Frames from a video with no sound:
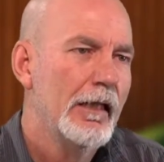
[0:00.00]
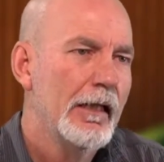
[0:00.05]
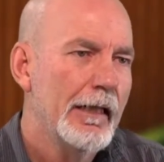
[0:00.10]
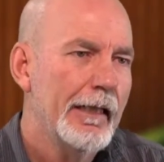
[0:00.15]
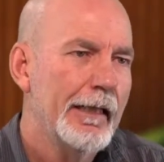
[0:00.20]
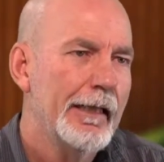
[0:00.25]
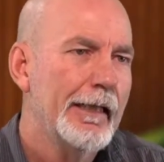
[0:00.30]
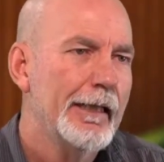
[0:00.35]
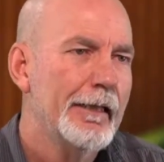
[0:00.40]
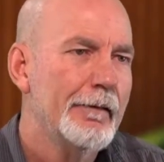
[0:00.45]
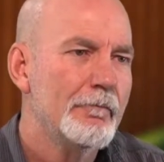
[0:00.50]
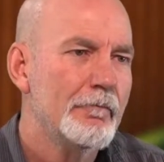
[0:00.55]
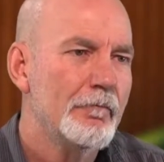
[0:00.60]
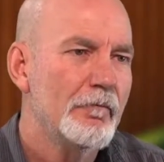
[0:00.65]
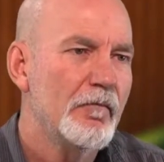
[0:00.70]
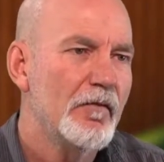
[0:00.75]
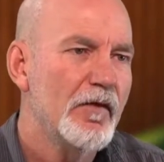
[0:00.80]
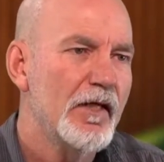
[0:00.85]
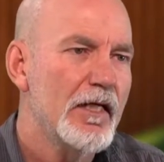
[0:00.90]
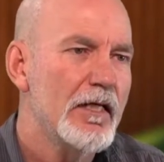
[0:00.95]

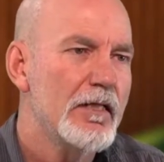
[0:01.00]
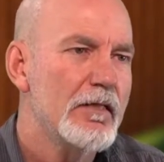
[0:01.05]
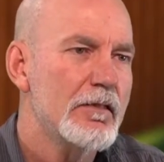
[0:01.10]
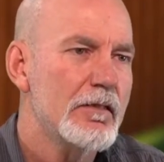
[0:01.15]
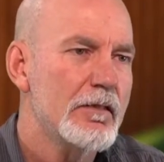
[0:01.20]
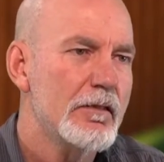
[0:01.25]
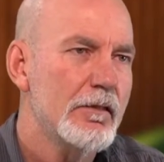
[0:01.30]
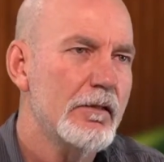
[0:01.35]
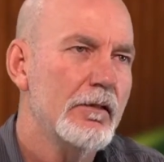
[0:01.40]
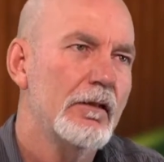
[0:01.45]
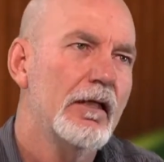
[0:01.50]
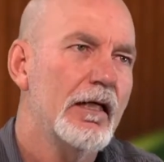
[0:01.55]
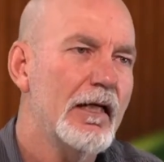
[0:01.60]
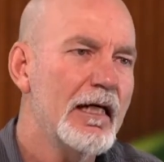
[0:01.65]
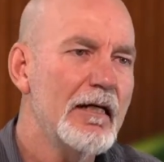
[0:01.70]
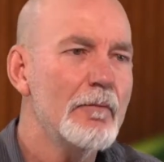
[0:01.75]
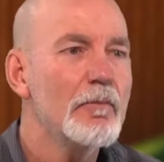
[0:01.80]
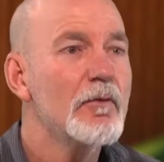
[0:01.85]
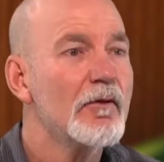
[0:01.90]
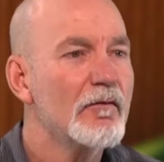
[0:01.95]
There's a
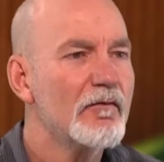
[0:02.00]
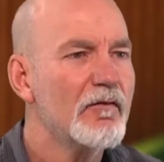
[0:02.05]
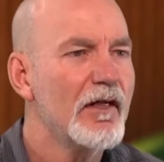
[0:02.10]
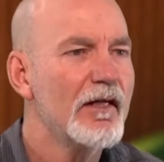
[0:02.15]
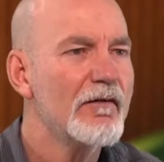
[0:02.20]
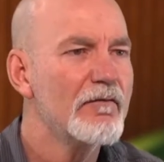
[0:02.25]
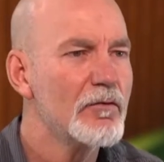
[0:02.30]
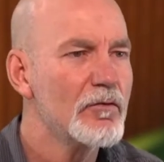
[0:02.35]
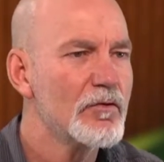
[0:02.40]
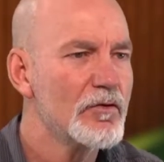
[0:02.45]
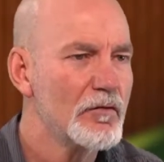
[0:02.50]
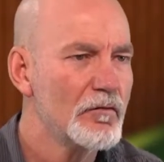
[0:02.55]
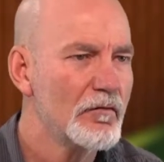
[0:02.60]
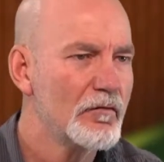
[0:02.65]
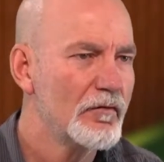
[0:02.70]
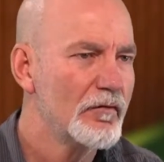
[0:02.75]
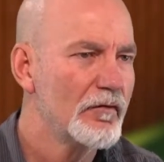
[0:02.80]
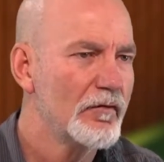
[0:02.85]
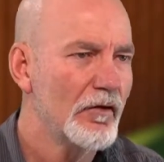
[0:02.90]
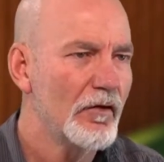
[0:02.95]
couple of levels
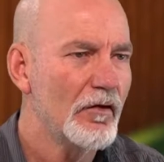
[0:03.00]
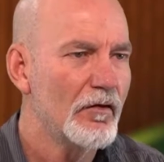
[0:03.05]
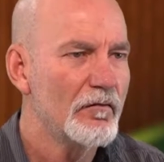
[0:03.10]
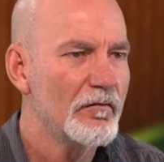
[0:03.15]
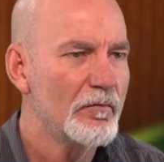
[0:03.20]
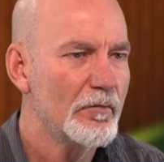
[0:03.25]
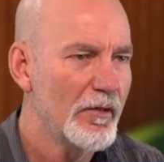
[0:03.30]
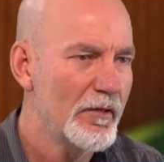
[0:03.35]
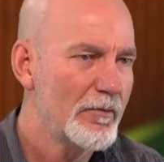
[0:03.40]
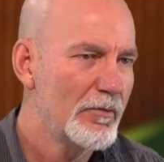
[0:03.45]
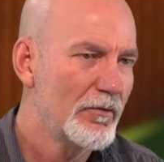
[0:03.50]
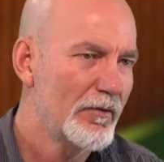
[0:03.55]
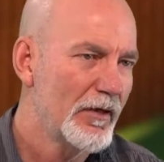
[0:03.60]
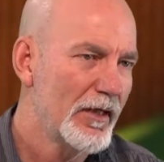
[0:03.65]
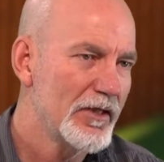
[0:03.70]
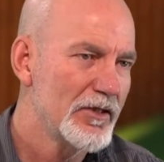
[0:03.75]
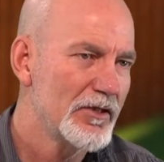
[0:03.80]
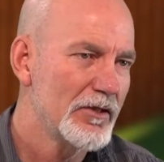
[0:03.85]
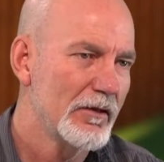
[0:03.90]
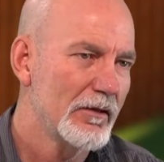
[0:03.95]
of
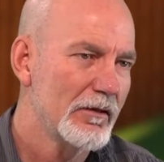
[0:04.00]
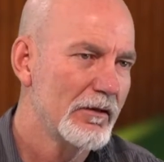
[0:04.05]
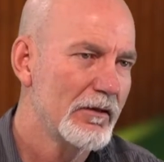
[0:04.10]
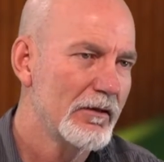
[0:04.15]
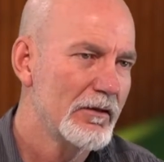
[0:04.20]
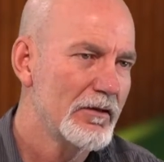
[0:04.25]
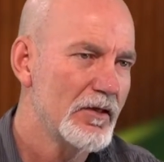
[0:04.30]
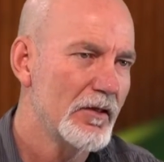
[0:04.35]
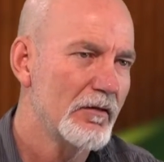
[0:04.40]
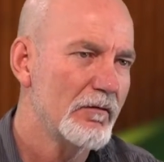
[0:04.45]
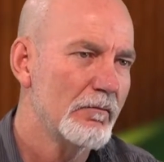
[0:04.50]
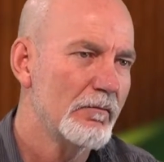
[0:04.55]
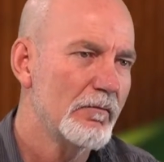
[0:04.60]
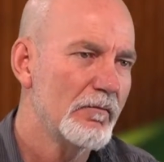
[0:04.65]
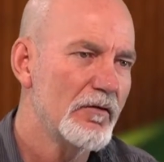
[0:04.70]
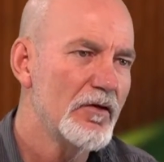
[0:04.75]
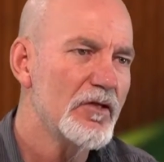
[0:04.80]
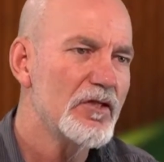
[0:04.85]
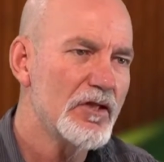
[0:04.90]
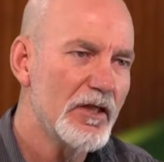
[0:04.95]
preparation. So
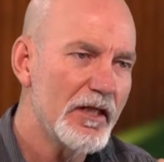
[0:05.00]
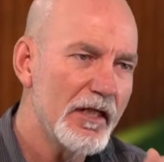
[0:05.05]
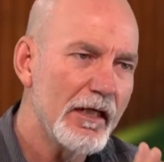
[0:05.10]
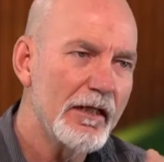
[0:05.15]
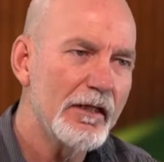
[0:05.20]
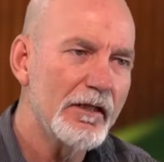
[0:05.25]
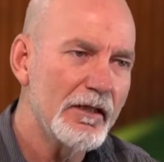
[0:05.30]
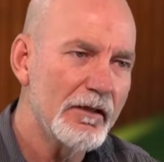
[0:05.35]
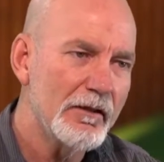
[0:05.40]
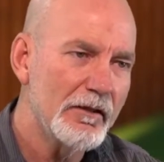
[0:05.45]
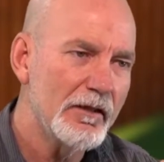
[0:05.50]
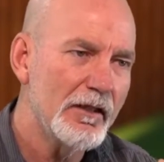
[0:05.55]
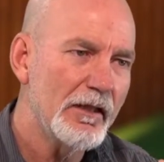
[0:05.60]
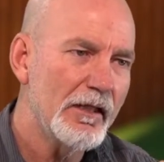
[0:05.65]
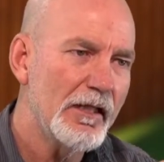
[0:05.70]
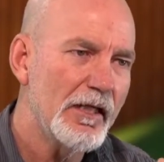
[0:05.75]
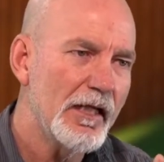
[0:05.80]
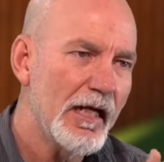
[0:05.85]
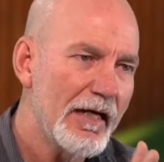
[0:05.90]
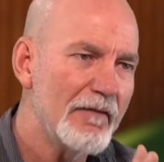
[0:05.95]
firstly,
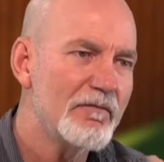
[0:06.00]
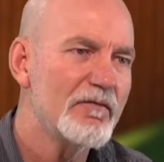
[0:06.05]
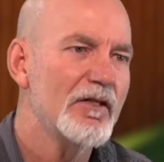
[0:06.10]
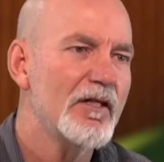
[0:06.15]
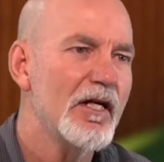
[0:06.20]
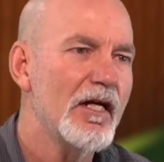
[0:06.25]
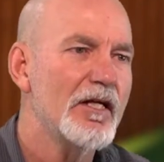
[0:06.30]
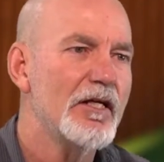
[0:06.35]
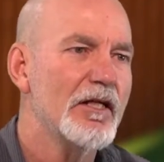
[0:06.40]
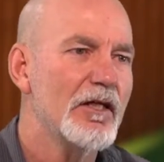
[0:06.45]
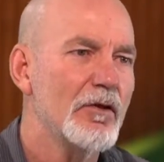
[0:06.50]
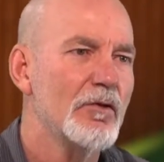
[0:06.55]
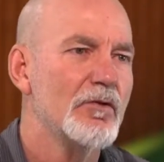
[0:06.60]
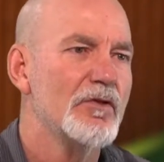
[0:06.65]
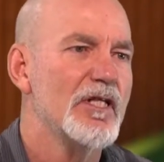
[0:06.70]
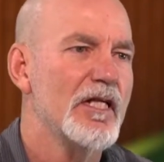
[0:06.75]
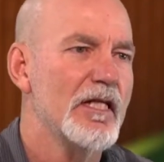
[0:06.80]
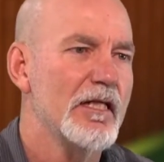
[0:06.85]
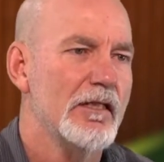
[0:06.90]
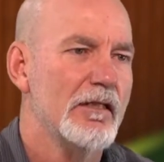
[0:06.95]
you have to know your
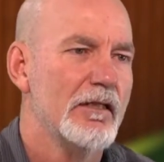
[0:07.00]
content.